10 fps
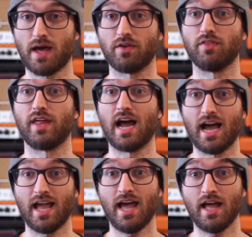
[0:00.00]
pedal that
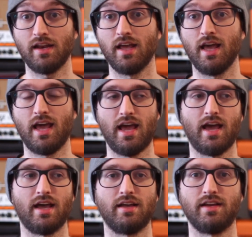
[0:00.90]
I had,
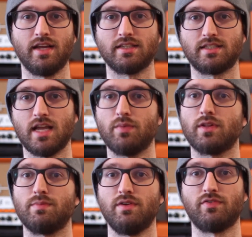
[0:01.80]
and it stayed
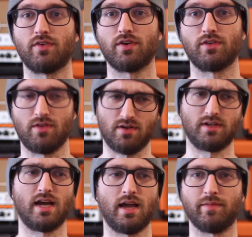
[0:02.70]
with me for a
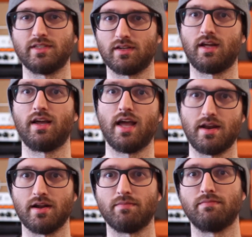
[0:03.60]
long time until I
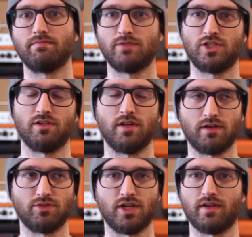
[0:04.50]
ended up shelling
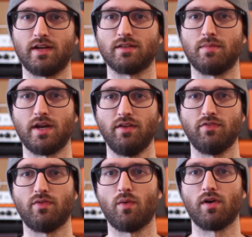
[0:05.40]
out the money
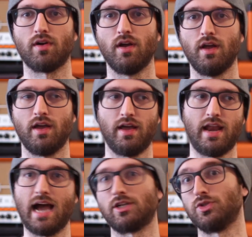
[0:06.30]
for an
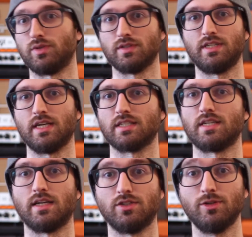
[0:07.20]
actual
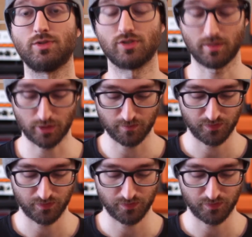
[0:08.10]
TS9 Tube Screamer.